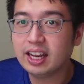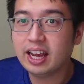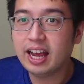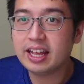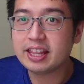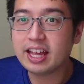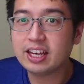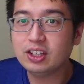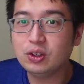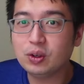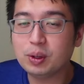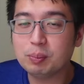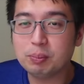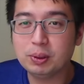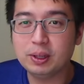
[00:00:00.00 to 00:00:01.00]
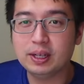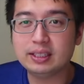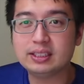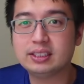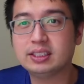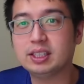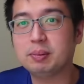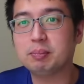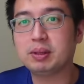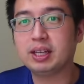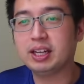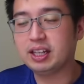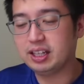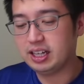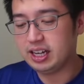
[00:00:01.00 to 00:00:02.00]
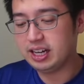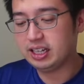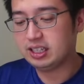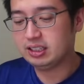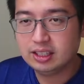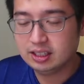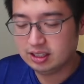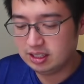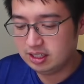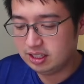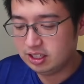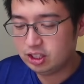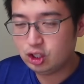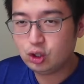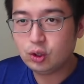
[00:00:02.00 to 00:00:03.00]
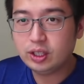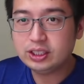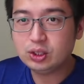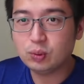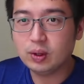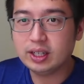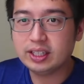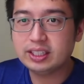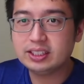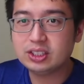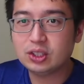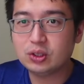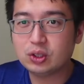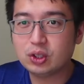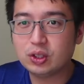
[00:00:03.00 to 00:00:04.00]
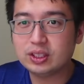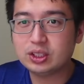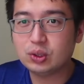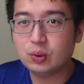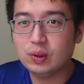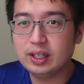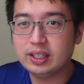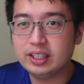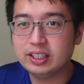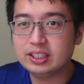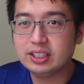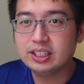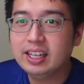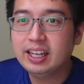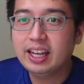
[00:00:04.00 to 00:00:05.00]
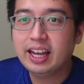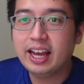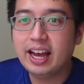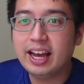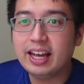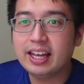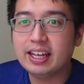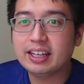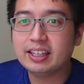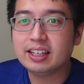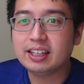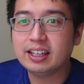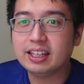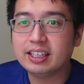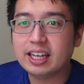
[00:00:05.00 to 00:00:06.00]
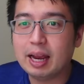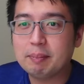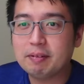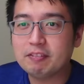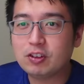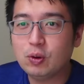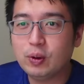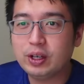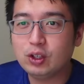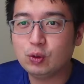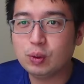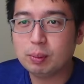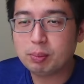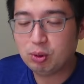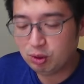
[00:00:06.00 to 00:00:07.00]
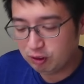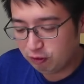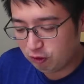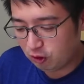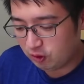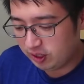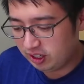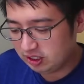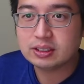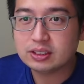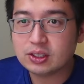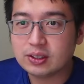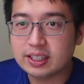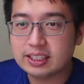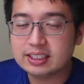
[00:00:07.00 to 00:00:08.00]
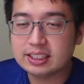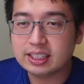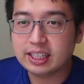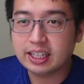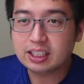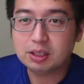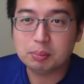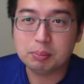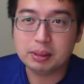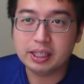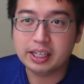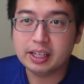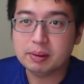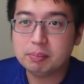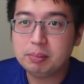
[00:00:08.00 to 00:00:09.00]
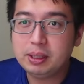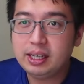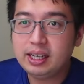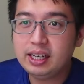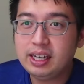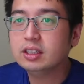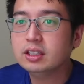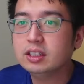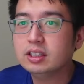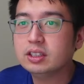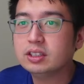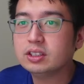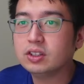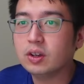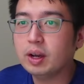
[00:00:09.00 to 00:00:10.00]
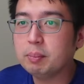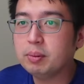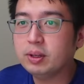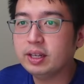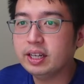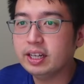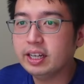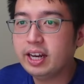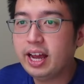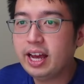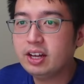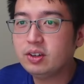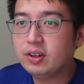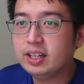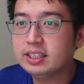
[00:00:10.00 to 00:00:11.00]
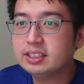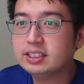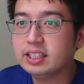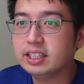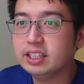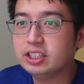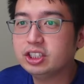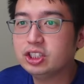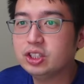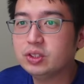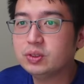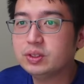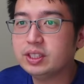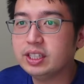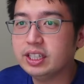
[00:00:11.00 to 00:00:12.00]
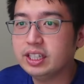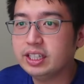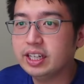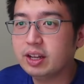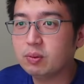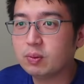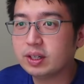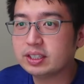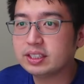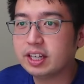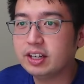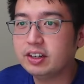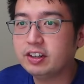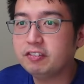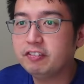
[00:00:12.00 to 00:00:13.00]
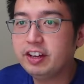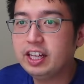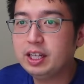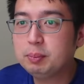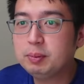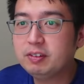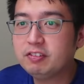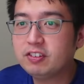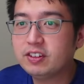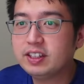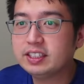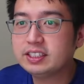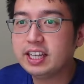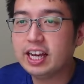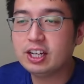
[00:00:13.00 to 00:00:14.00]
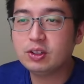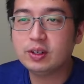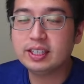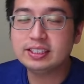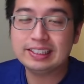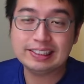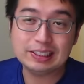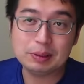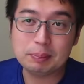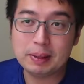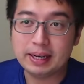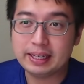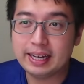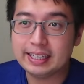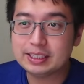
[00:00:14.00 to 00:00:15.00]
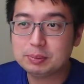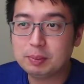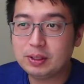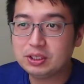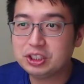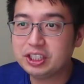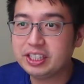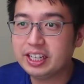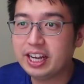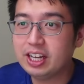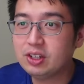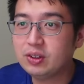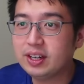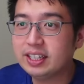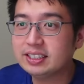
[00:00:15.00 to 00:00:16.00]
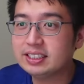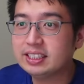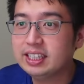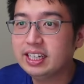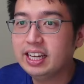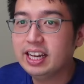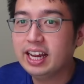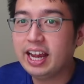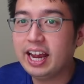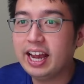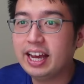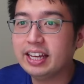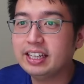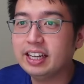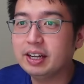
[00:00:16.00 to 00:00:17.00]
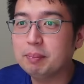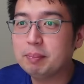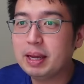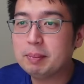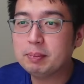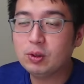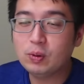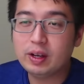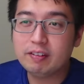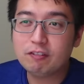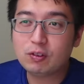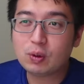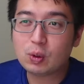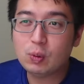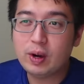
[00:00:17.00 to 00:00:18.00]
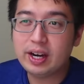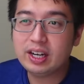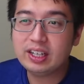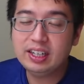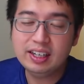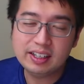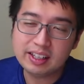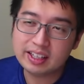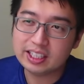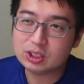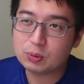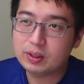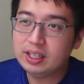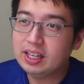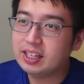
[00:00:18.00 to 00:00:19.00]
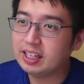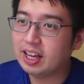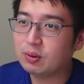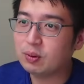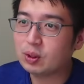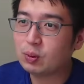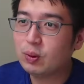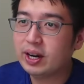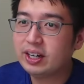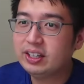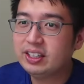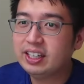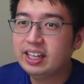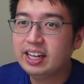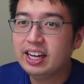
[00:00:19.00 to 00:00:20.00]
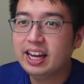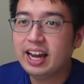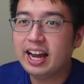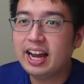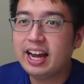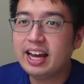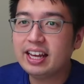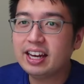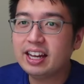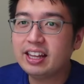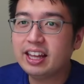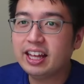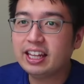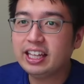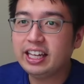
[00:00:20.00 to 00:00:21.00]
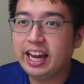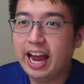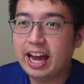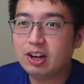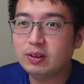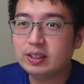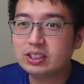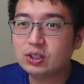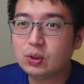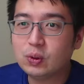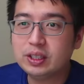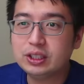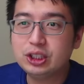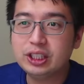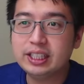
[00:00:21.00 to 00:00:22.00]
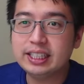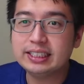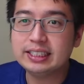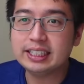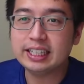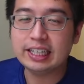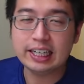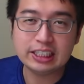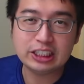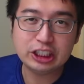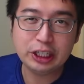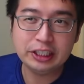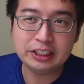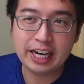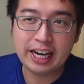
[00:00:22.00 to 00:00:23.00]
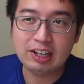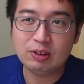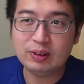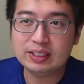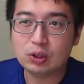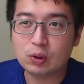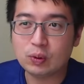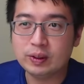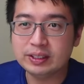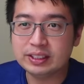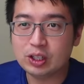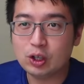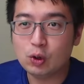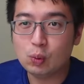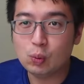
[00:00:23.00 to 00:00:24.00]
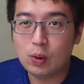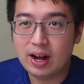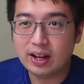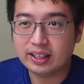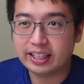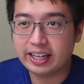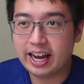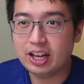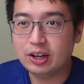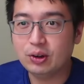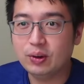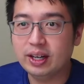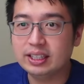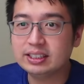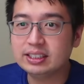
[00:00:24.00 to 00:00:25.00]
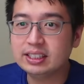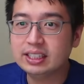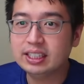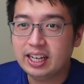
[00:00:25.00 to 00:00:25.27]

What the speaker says: And then you can put something like a trust wallet. So trust wallet. And the type of coin you approve for it. So let's select BNB. So I put in an address, then it shows the networks that are available for this address. It's a Binance Smart Chain address and a memo if required. This one, required. And then the address origin, is it an exchange address or is it a wallet address?